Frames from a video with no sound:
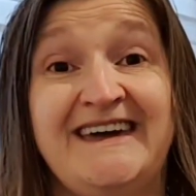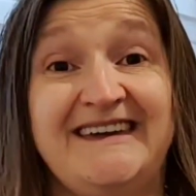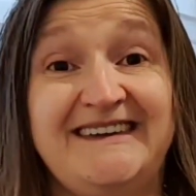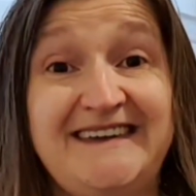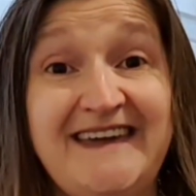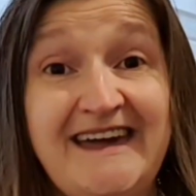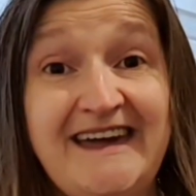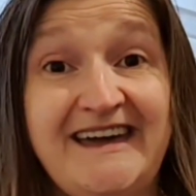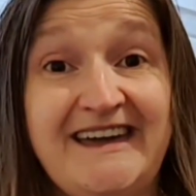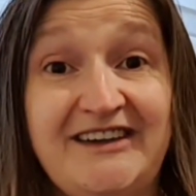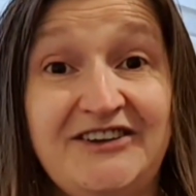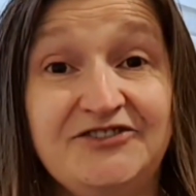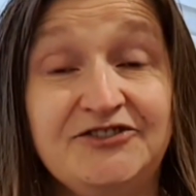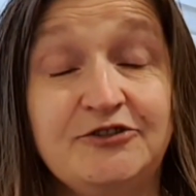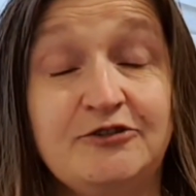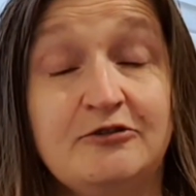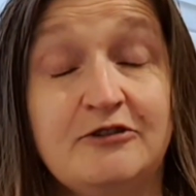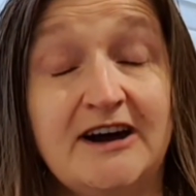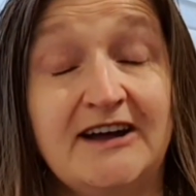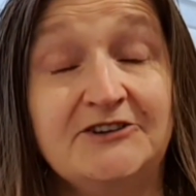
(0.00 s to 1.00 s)
Yeah,
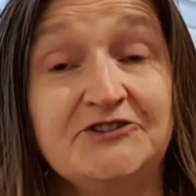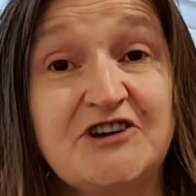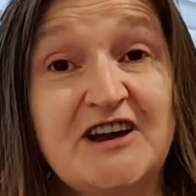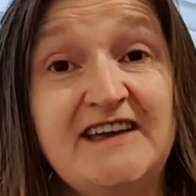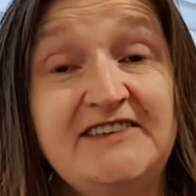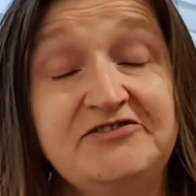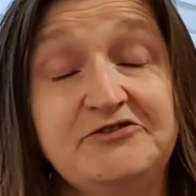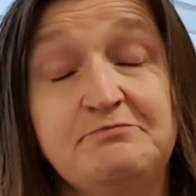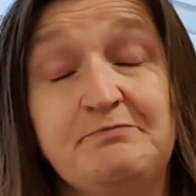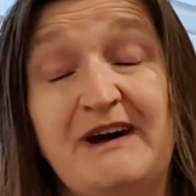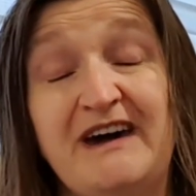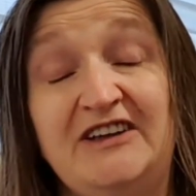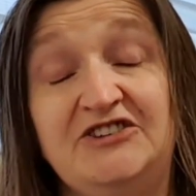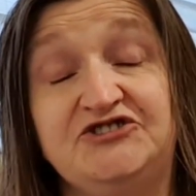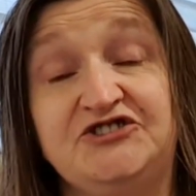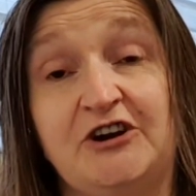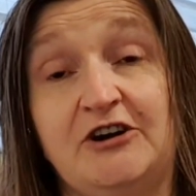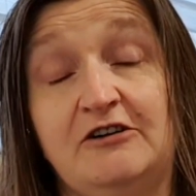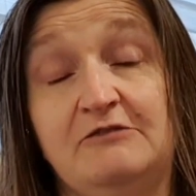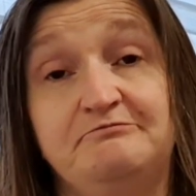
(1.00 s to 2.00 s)
so I tried to
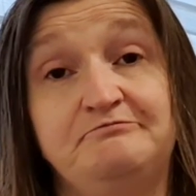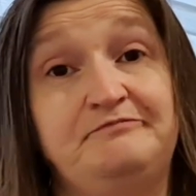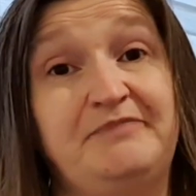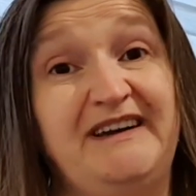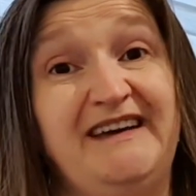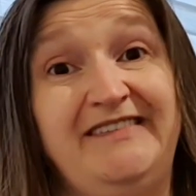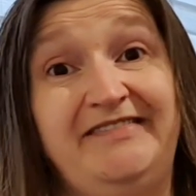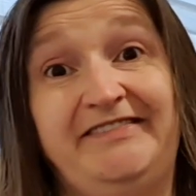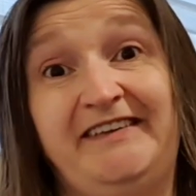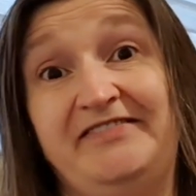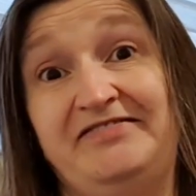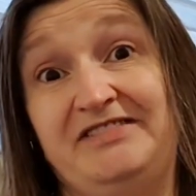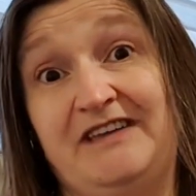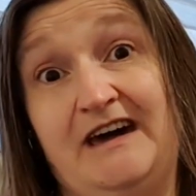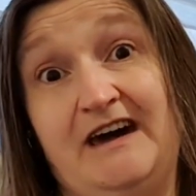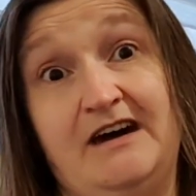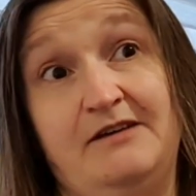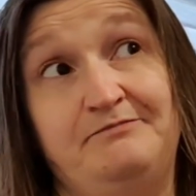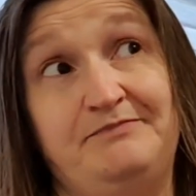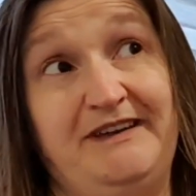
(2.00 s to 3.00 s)
patch it up, but it didn't
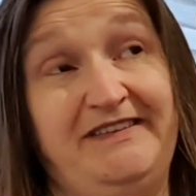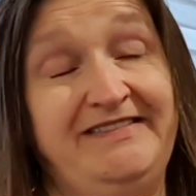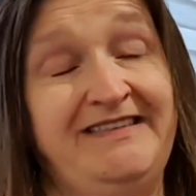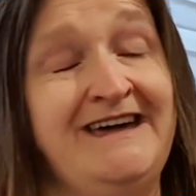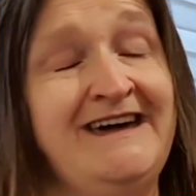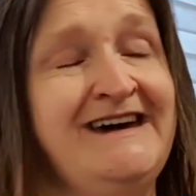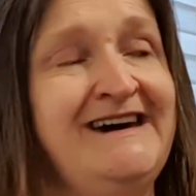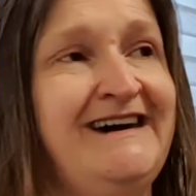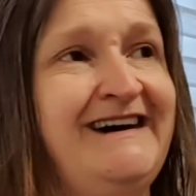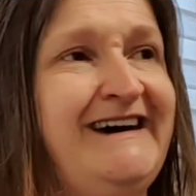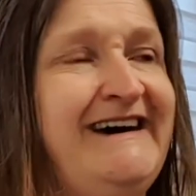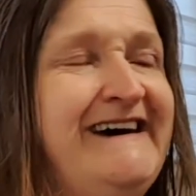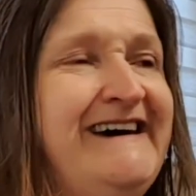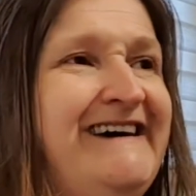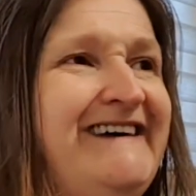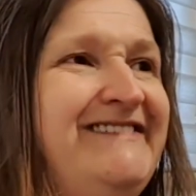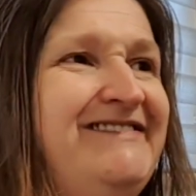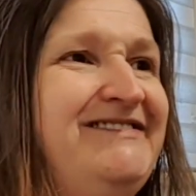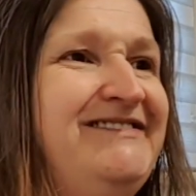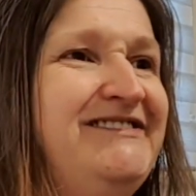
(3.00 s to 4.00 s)
happen.
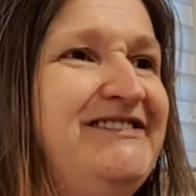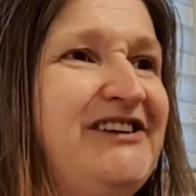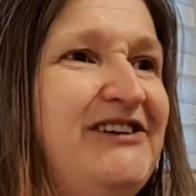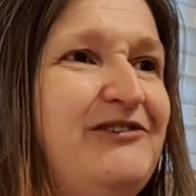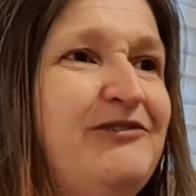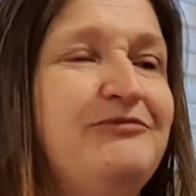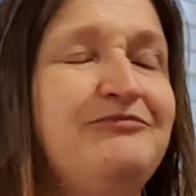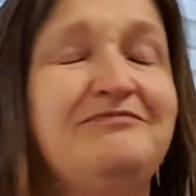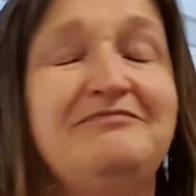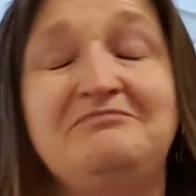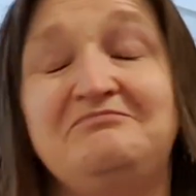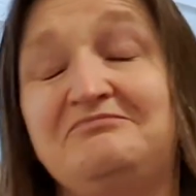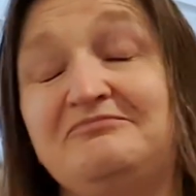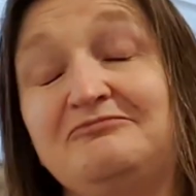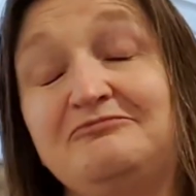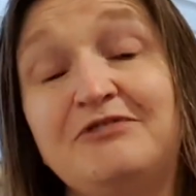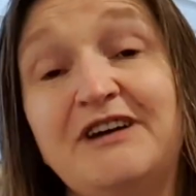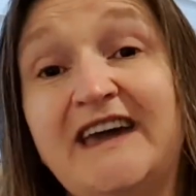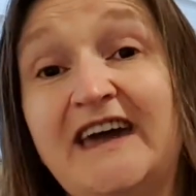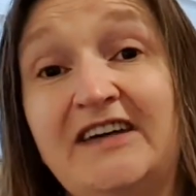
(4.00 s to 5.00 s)
And
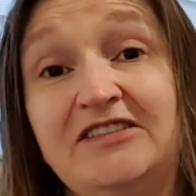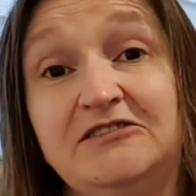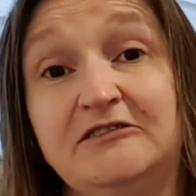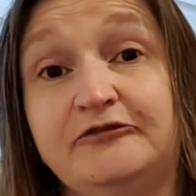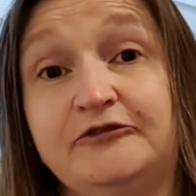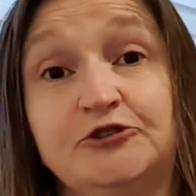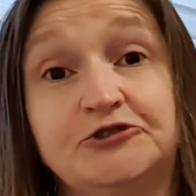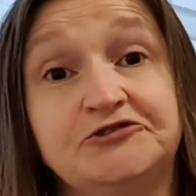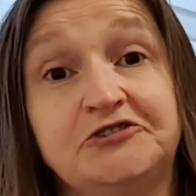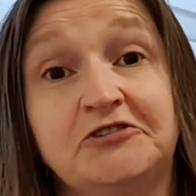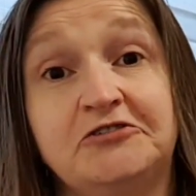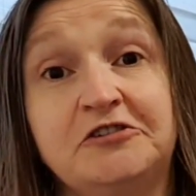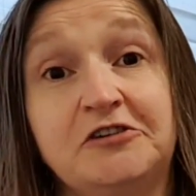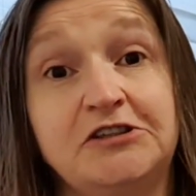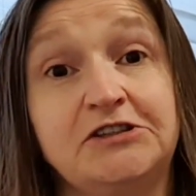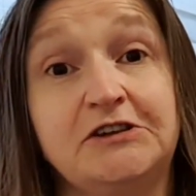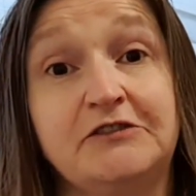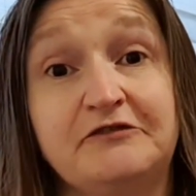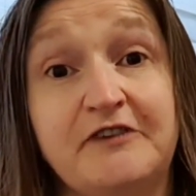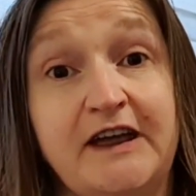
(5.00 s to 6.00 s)
we can't afford
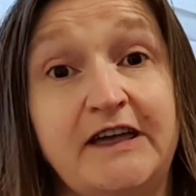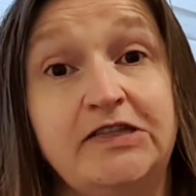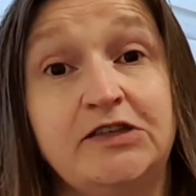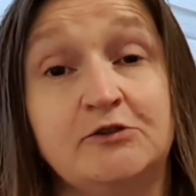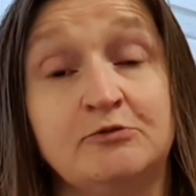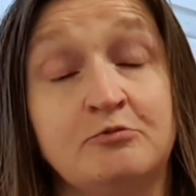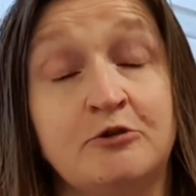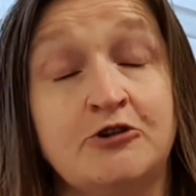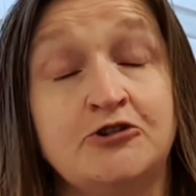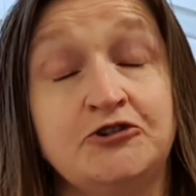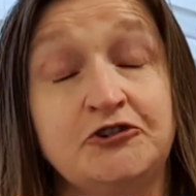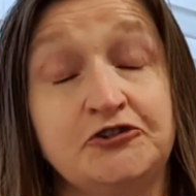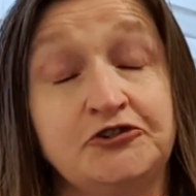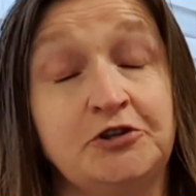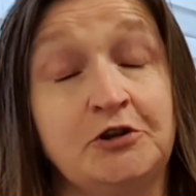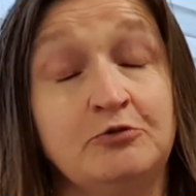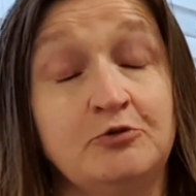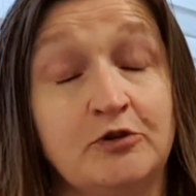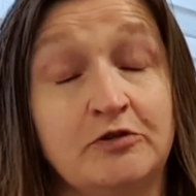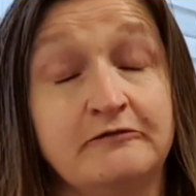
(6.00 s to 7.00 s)
another feather one just
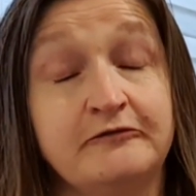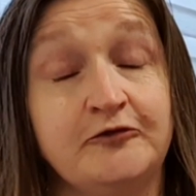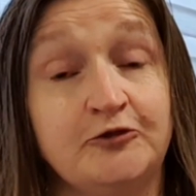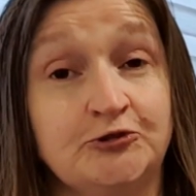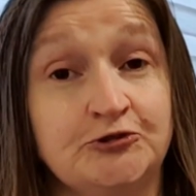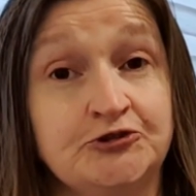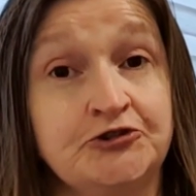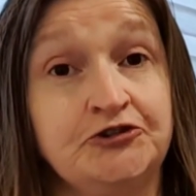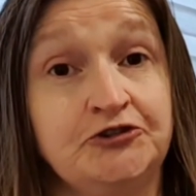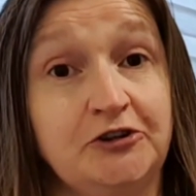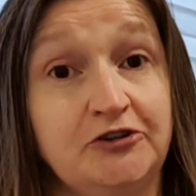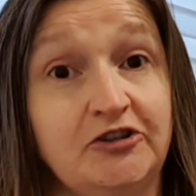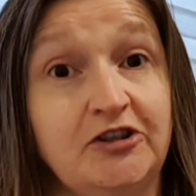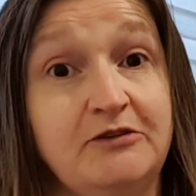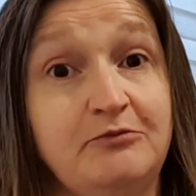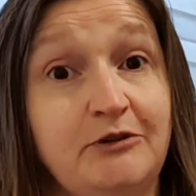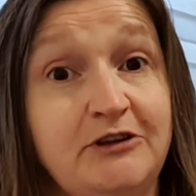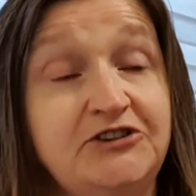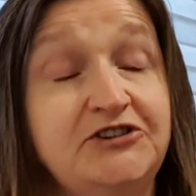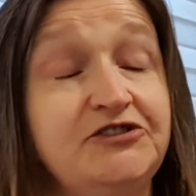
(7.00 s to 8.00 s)
now,
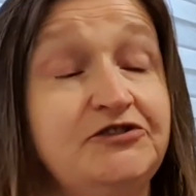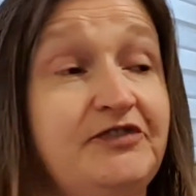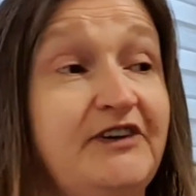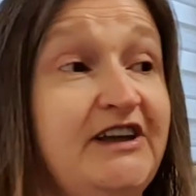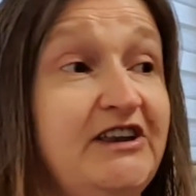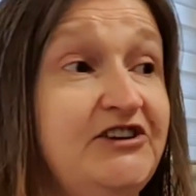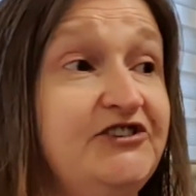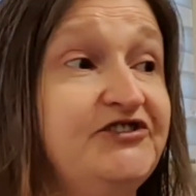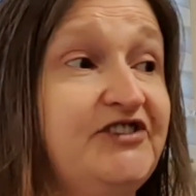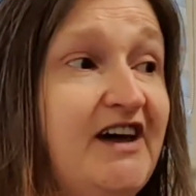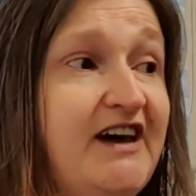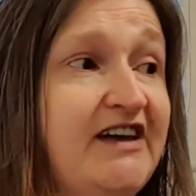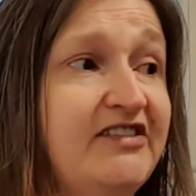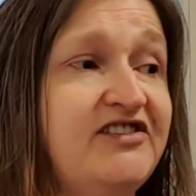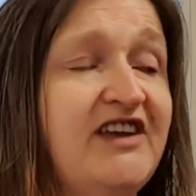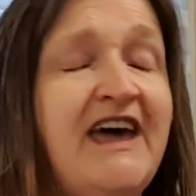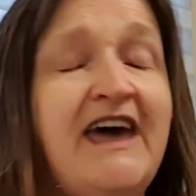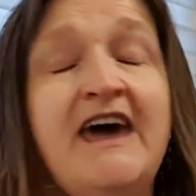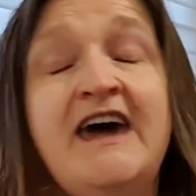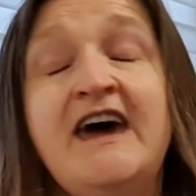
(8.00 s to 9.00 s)
unfortunately, which is very sad.